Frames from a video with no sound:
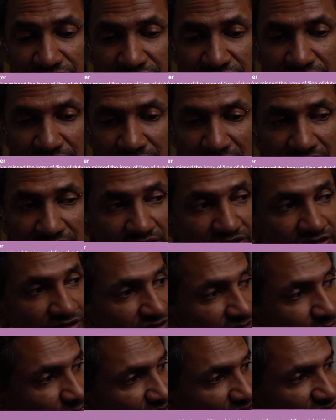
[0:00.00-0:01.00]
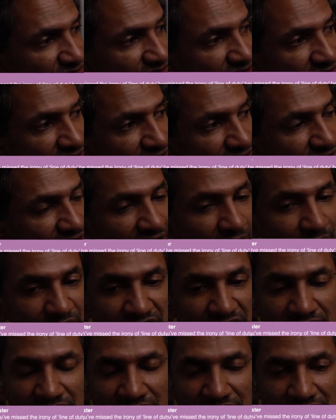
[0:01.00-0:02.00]
to music. I
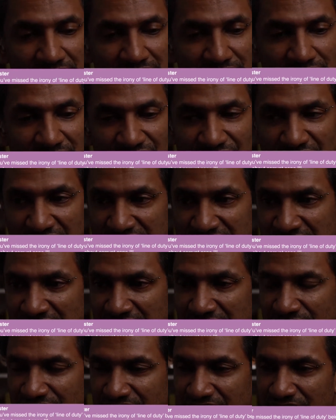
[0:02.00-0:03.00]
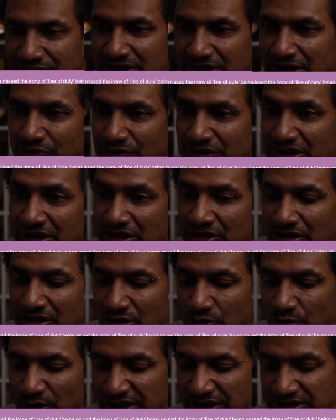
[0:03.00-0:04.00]
mean, and that's kind of it, really. I read a lot, I
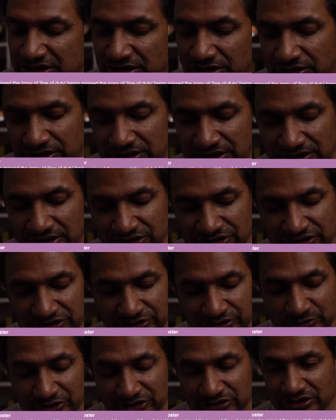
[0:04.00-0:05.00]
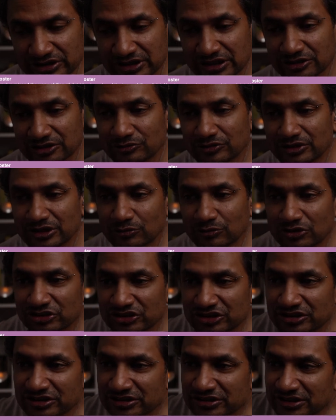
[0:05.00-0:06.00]
write a lot, and I listen to music. I don't really
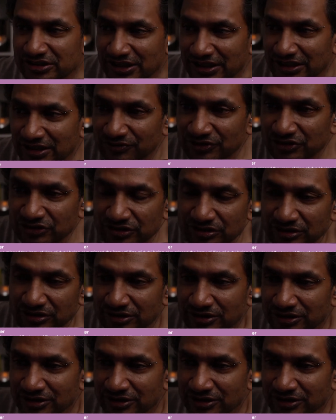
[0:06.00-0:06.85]
watch television.